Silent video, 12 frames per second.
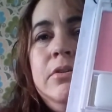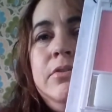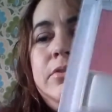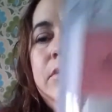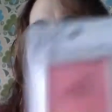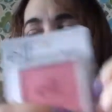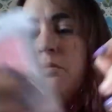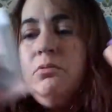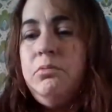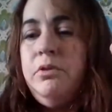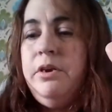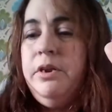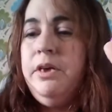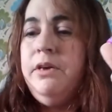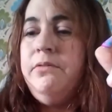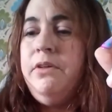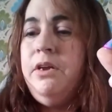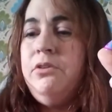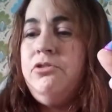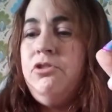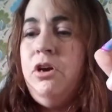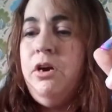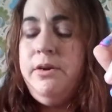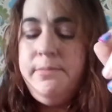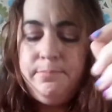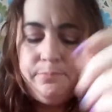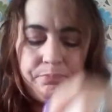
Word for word: So, wanted to give that a try.